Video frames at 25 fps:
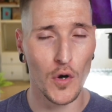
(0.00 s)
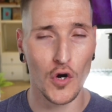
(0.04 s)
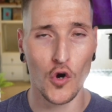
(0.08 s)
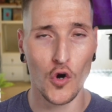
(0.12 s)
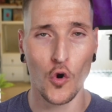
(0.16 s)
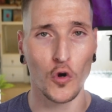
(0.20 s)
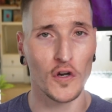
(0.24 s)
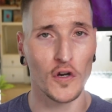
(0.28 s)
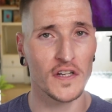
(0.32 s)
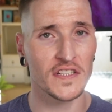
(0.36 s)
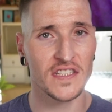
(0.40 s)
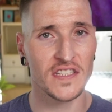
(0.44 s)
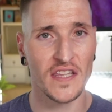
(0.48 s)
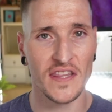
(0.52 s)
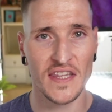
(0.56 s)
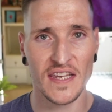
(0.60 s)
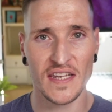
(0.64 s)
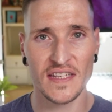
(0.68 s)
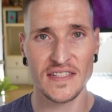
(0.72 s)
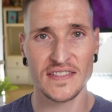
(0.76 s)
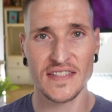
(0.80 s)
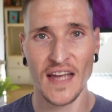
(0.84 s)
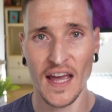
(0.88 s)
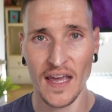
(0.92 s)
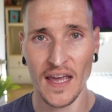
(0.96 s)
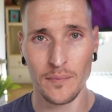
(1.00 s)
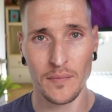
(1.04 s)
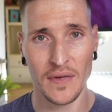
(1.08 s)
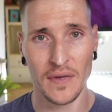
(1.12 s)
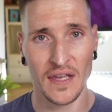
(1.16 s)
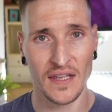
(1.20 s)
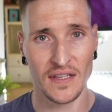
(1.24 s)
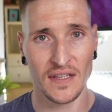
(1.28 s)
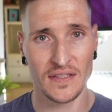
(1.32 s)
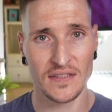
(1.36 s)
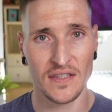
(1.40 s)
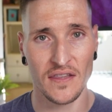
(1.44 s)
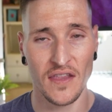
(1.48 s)
according to the
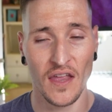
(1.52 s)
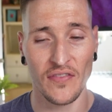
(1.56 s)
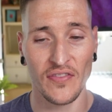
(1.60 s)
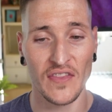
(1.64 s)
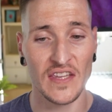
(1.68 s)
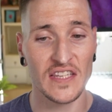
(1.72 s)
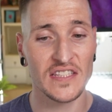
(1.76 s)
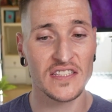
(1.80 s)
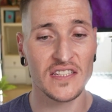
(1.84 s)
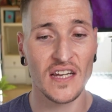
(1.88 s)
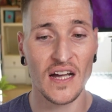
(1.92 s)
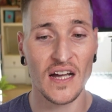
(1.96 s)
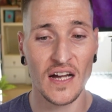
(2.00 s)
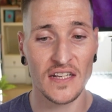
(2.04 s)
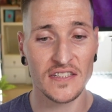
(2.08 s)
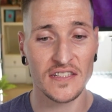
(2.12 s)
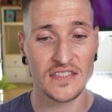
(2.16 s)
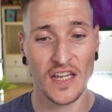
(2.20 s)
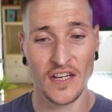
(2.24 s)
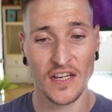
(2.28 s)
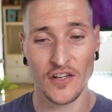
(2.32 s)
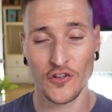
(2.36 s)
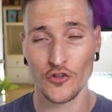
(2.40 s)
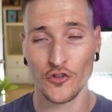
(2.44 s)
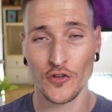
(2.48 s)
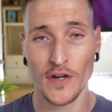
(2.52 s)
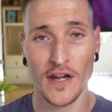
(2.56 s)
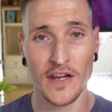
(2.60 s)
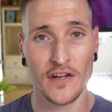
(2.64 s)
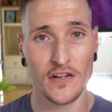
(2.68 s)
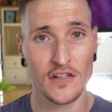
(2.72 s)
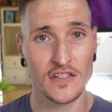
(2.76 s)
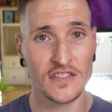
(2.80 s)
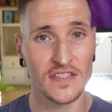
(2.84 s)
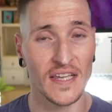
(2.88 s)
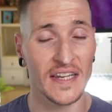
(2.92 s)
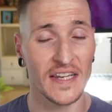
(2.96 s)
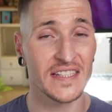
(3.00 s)
indictment, that these content
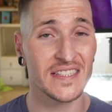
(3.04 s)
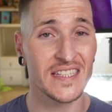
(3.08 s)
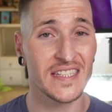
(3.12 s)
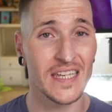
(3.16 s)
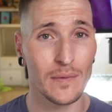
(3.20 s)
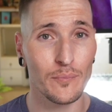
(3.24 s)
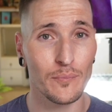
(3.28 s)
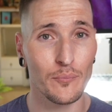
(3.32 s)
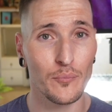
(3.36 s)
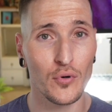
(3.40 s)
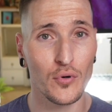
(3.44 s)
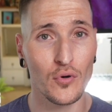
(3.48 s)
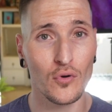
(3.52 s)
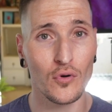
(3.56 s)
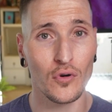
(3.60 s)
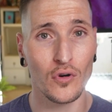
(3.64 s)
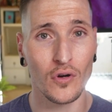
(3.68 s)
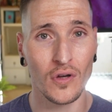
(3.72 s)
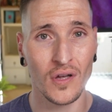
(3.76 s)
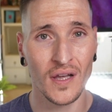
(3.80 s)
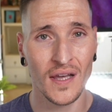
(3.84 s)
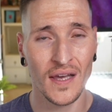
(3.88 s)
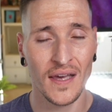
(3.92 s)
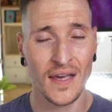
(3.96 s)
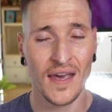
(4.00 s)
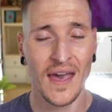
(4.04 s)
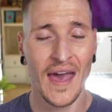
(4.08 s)
creators like Tim Pool